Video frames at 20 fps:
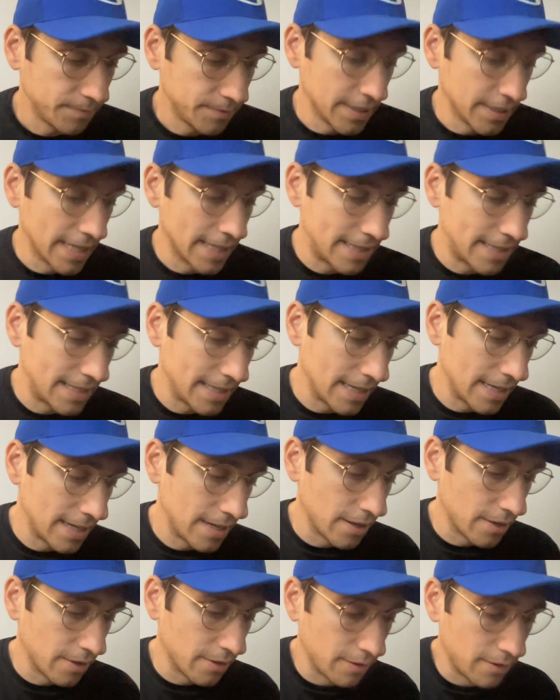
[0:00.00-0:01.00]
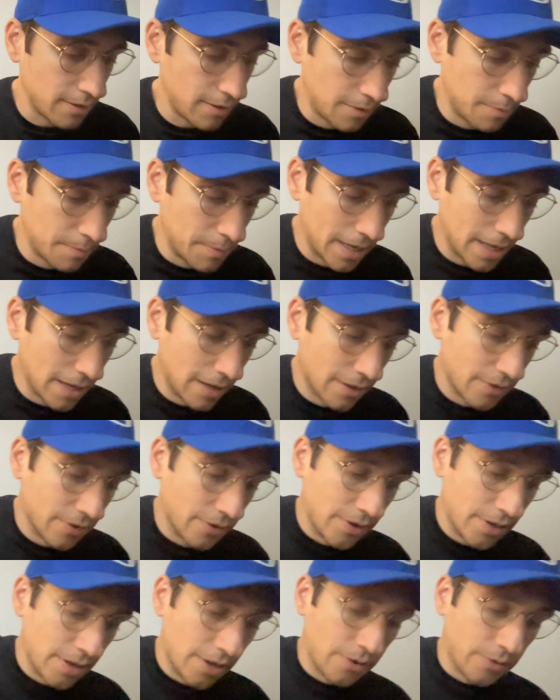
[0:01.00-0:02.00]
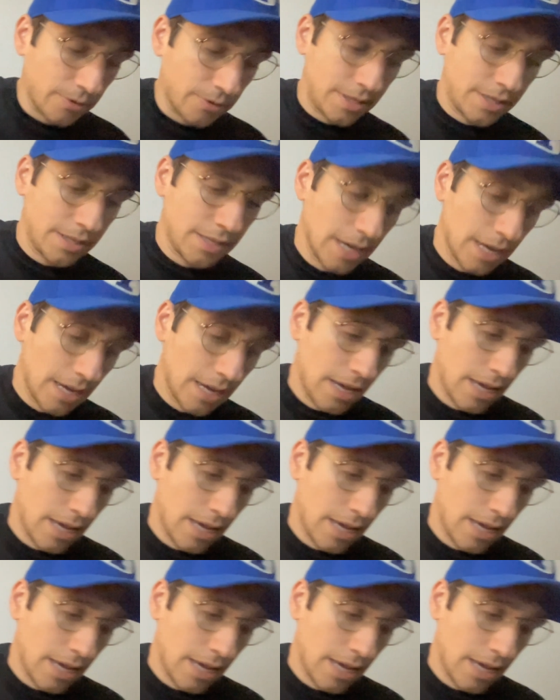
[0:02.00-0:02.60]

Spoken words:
let's see here. All my other notes.